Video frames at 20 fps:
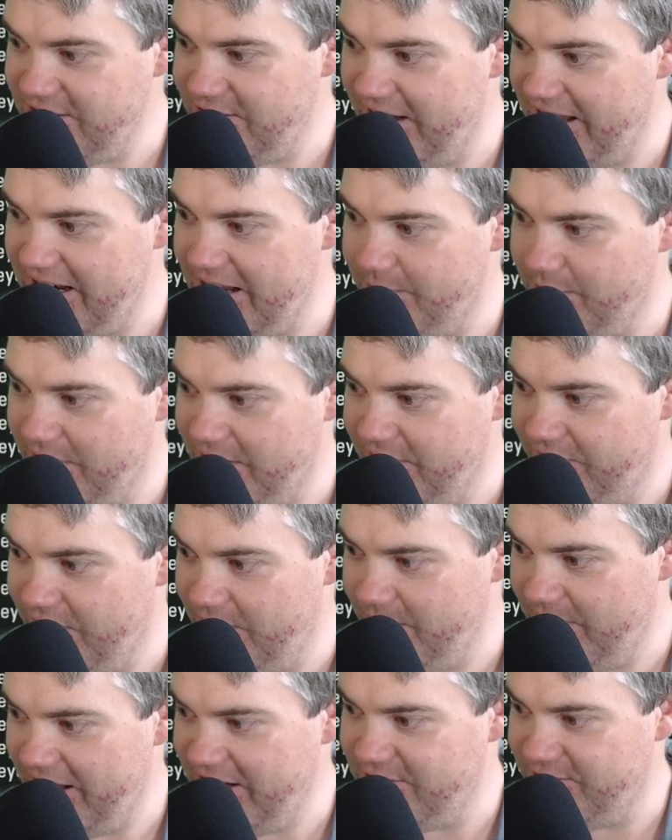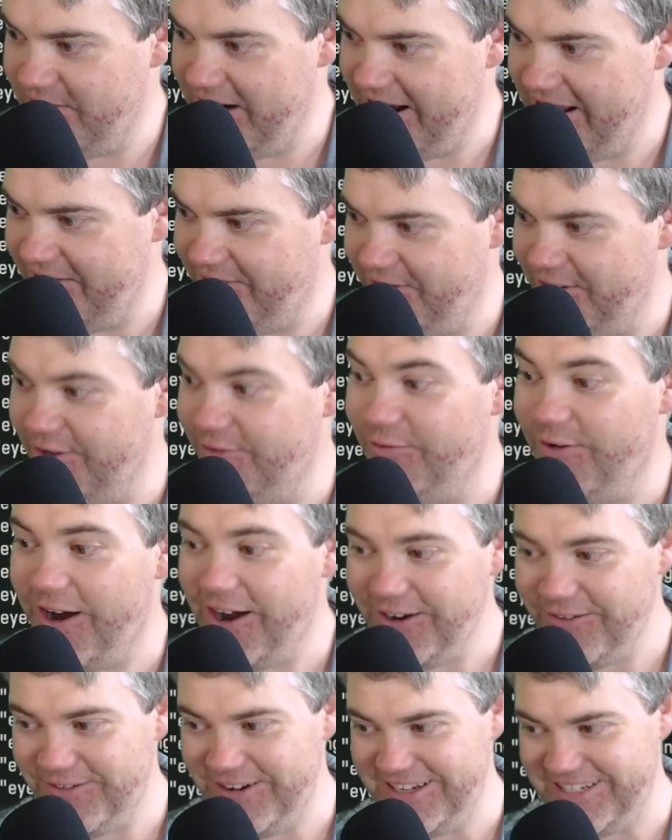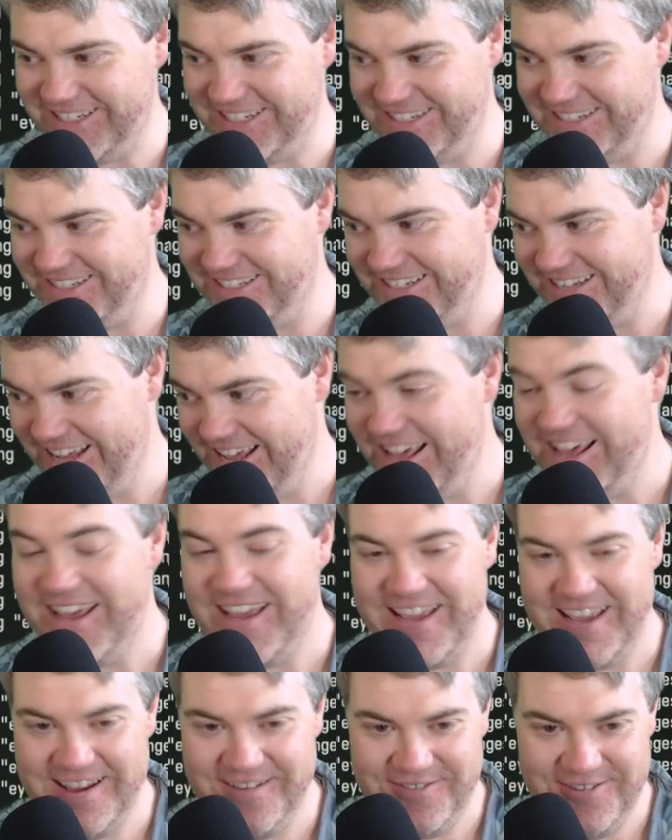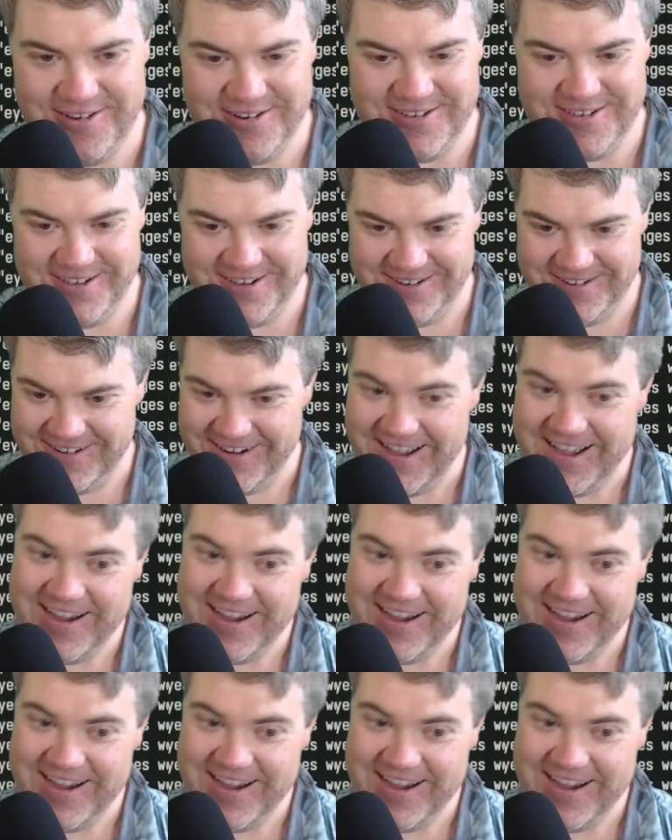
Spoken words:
you end up on the front page of Reddit for the wrong reasons if you do.